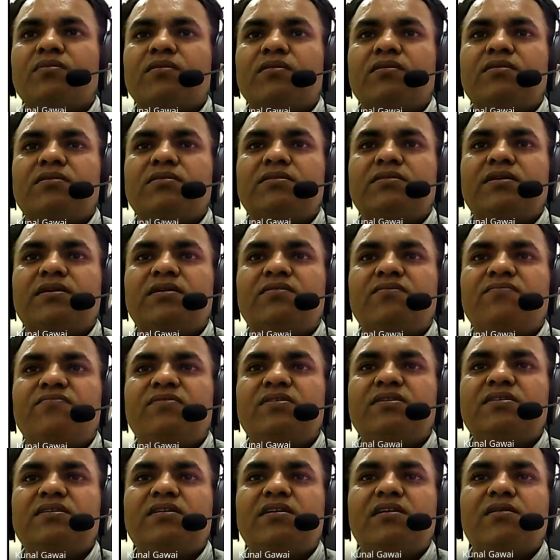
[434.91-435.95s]
Then
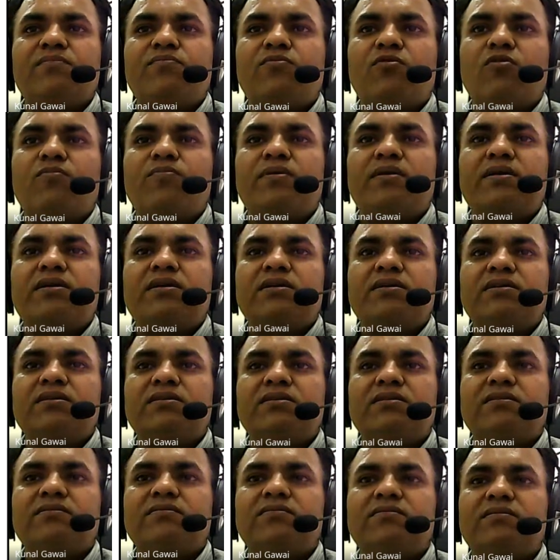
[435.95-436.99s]
physical properties,
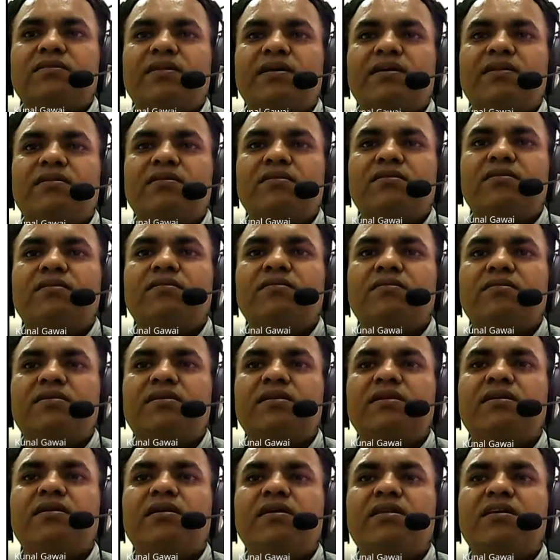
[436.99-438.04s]
then
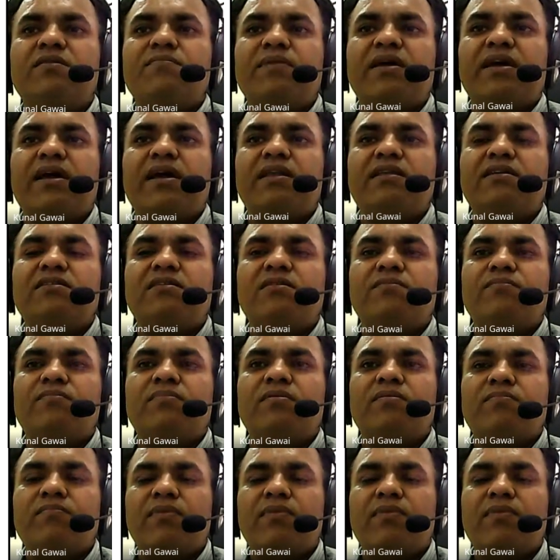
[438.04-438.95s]
triggering mechanism,